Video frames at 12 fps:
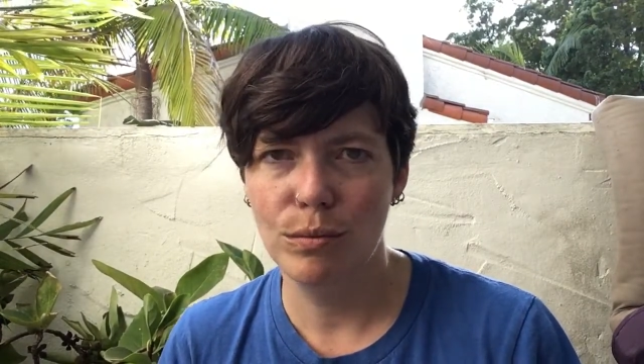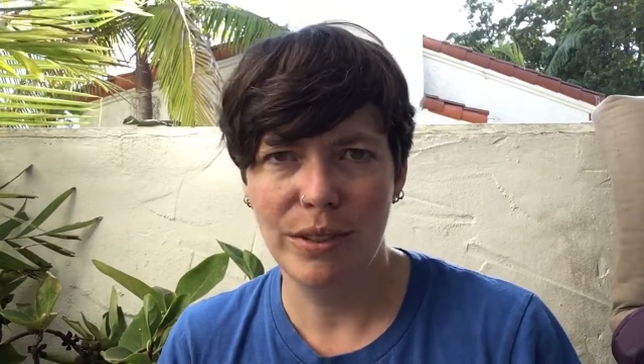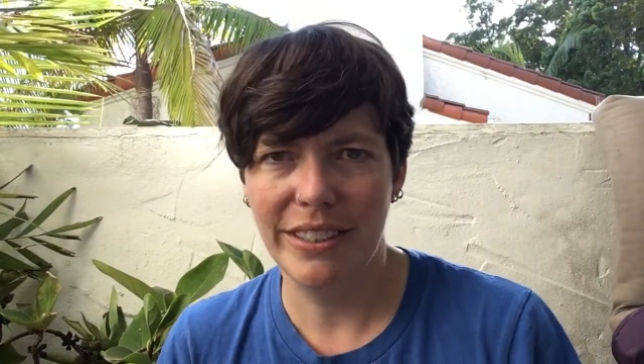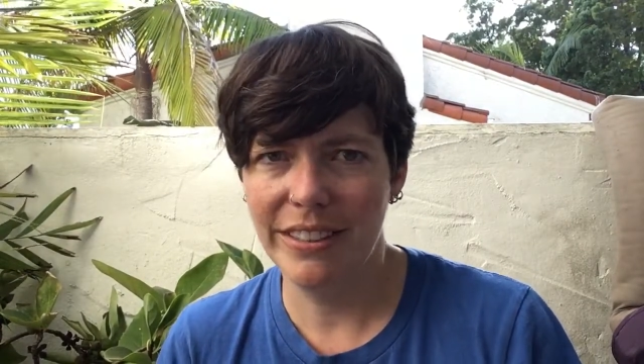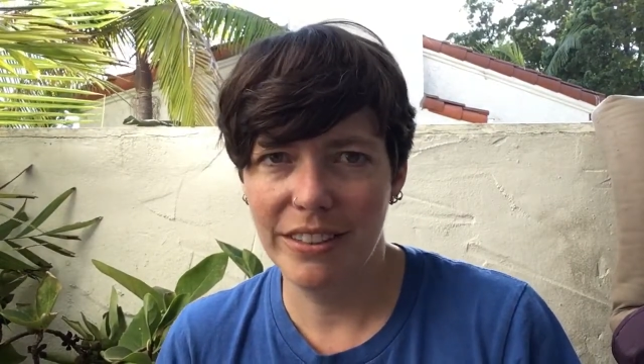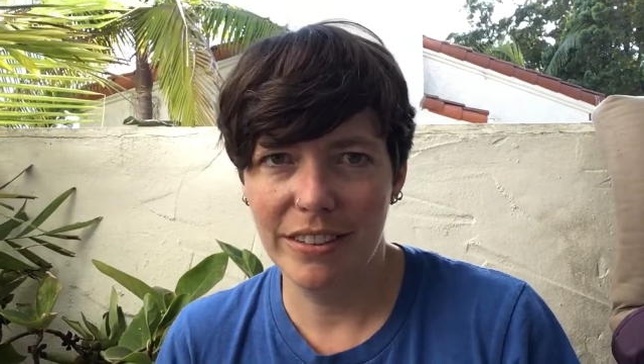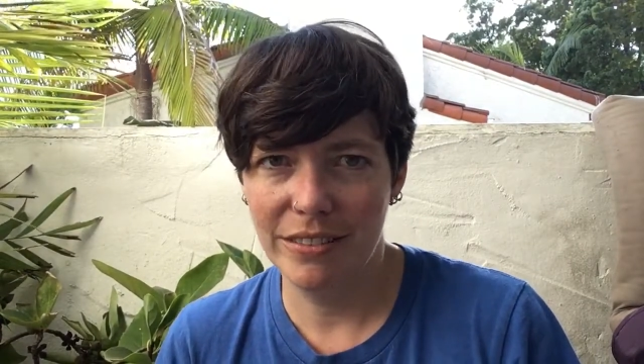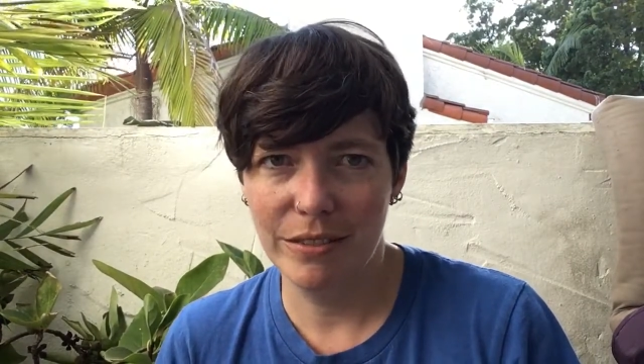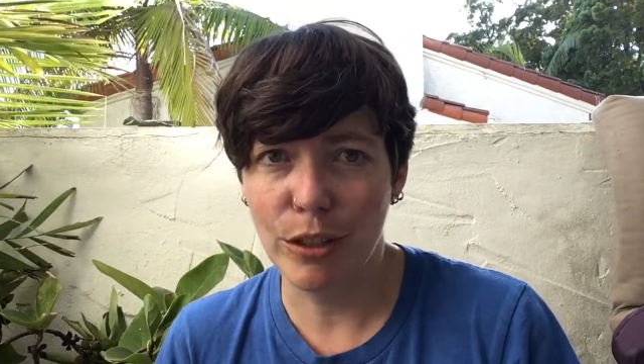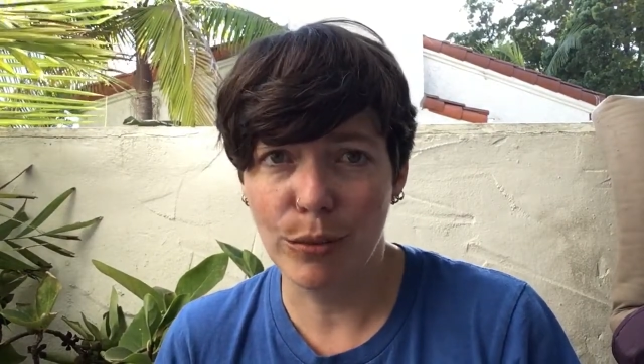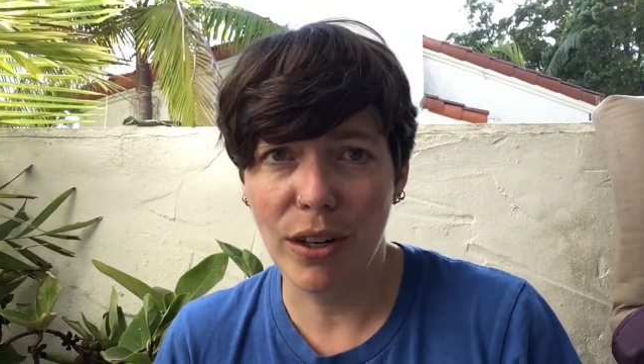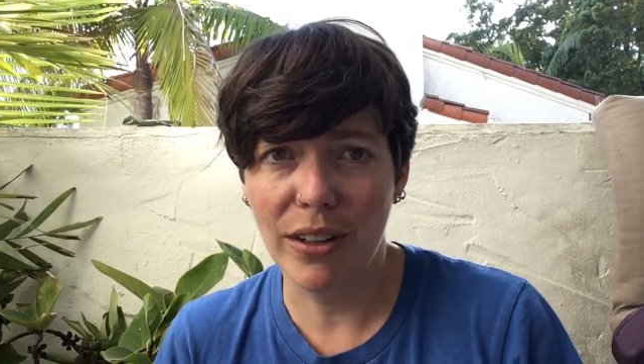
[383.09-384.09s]
with
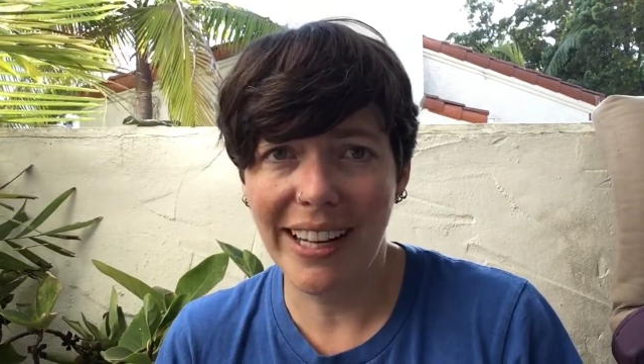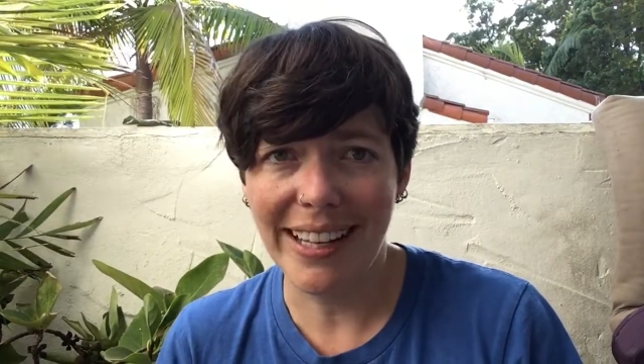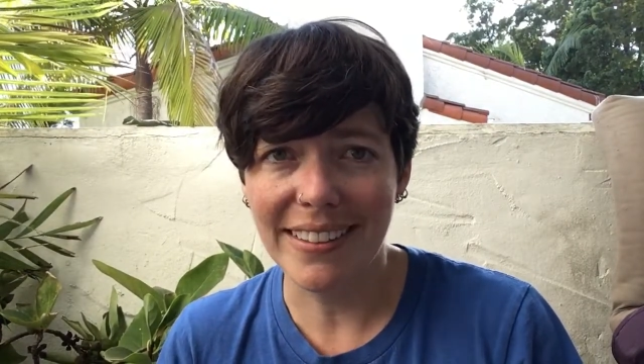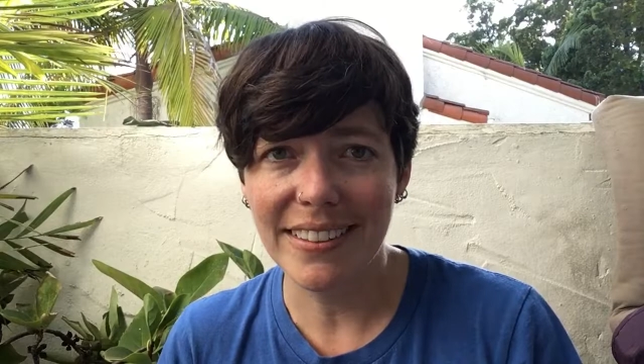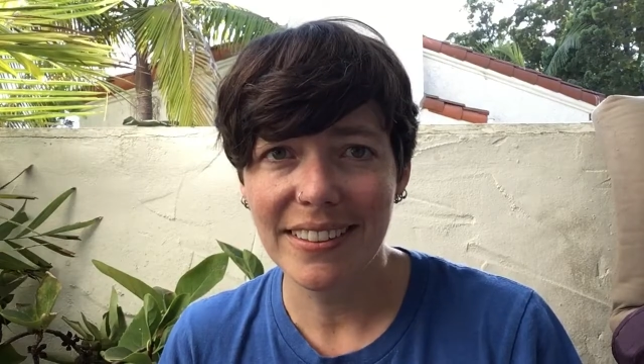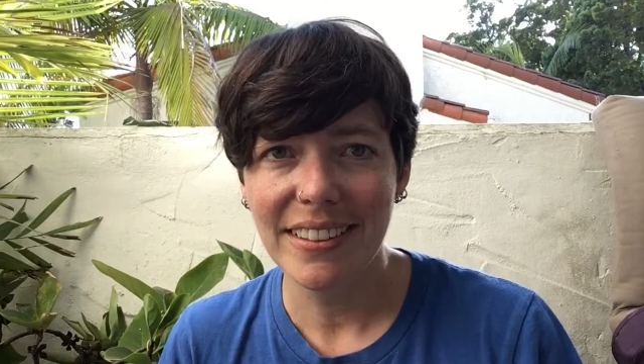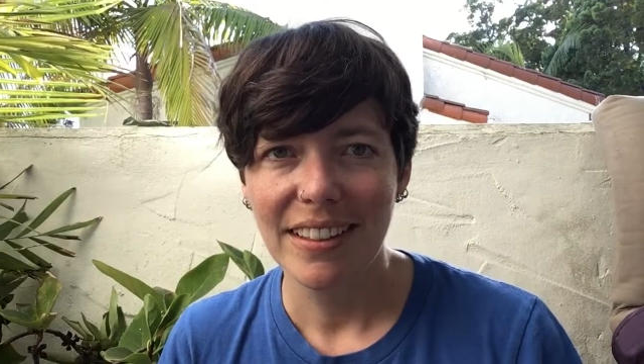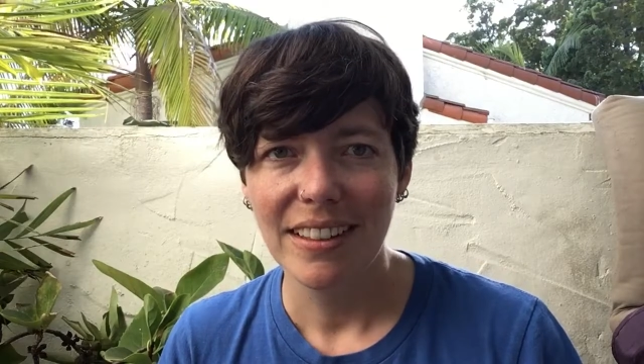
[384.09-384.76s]
the wrong hand?